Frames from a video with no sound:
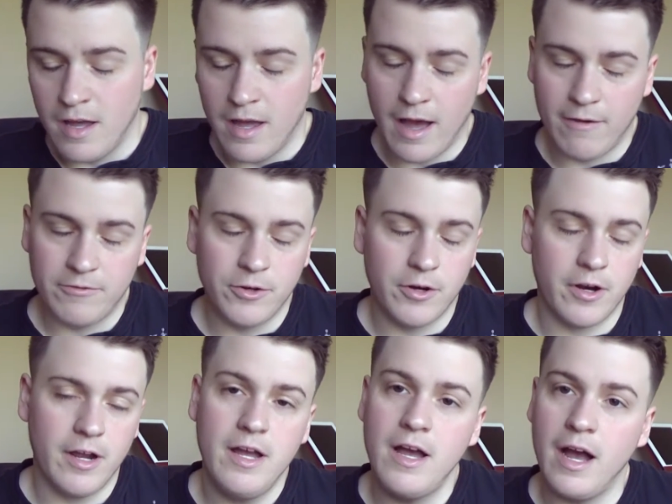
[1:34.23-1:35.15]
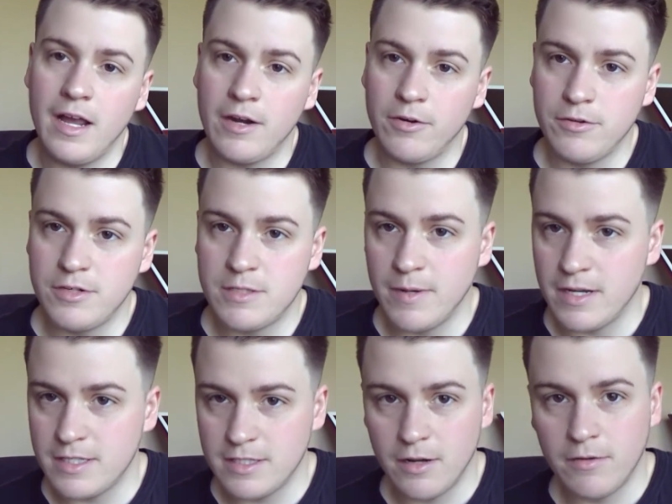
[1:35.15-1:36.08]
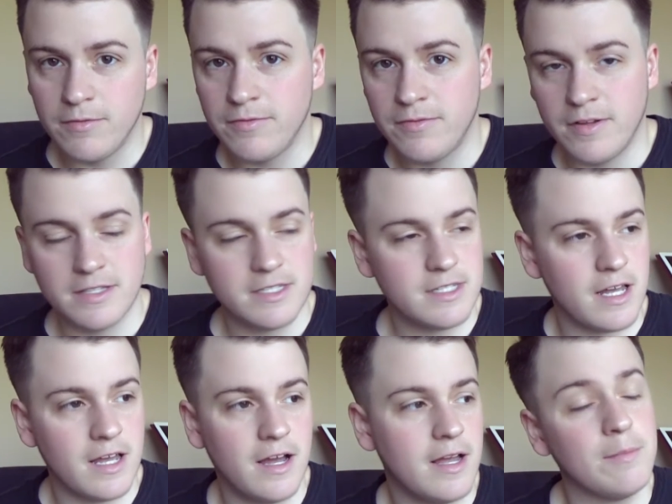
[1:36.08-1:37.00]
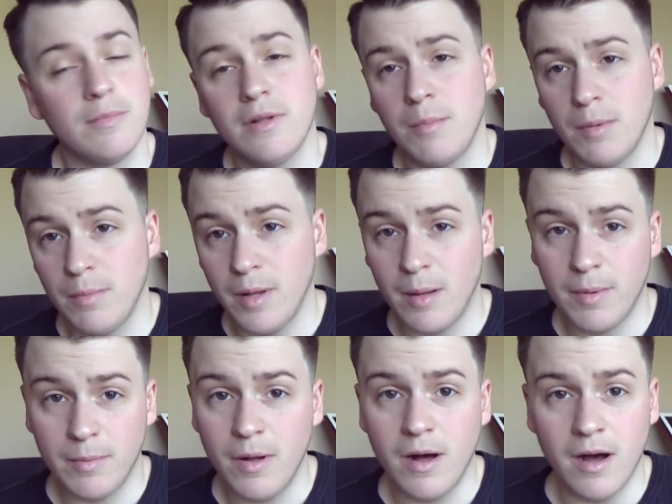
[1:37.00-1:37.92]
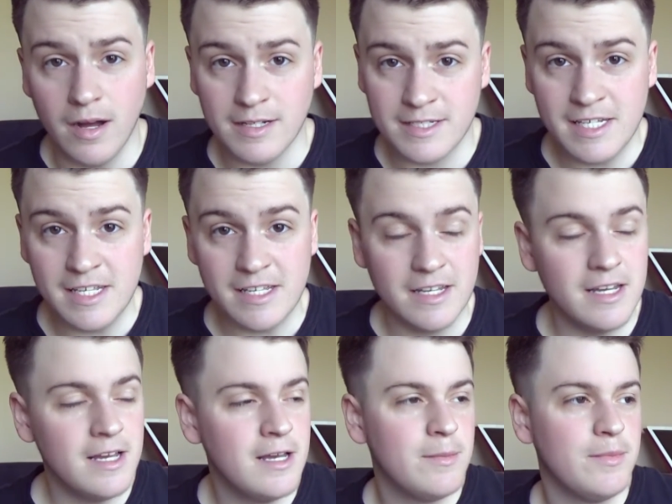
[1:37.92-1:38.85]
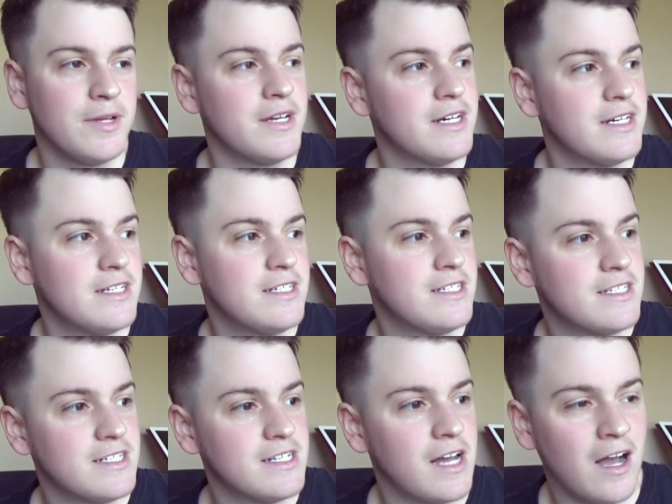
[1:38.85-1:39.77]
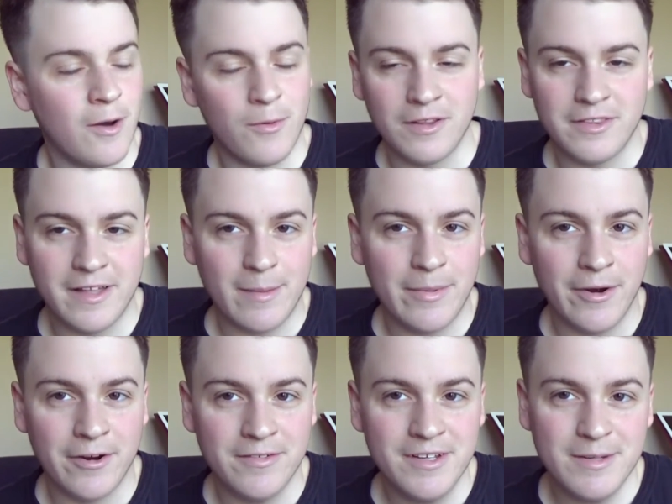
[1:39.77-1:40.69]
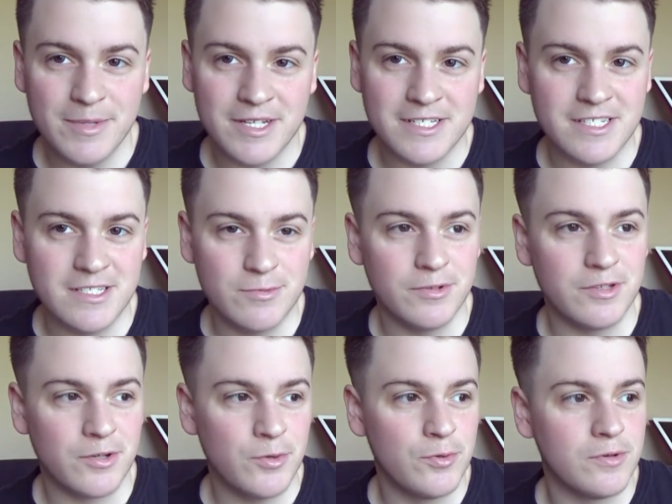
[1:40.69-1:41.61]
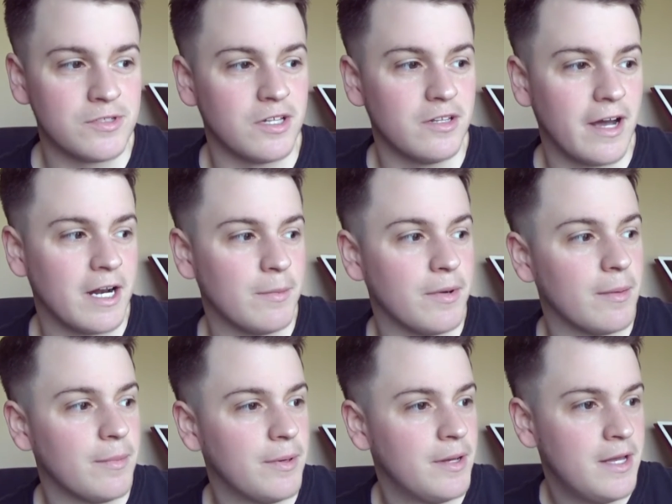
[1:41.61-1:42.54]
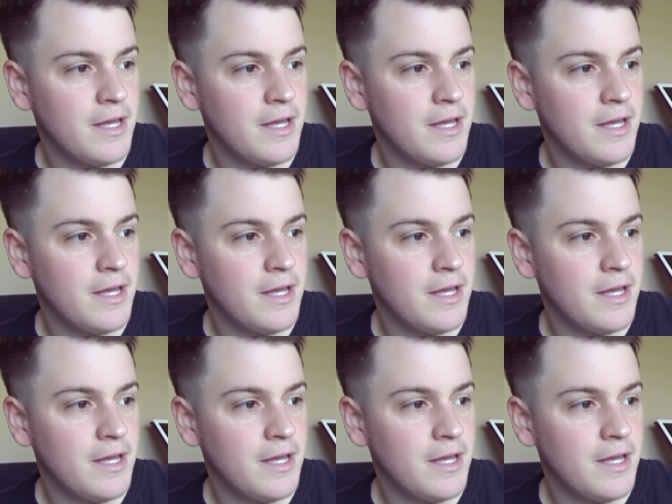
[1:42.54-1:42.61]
After I introduce myself and say I am blah blah blah blah blah on T, because I want that part of it, because it's really cool to line them up